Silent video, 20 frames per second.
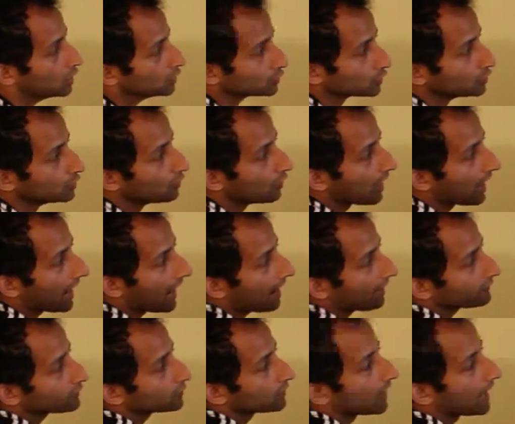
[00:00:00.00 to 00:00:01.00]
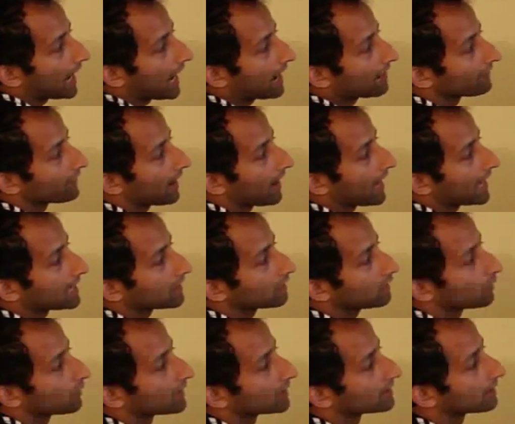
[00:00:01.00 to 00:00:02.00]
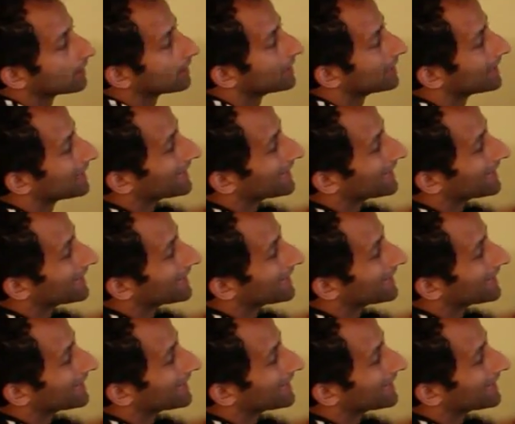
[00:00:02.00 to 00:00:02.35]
So you have to have adequate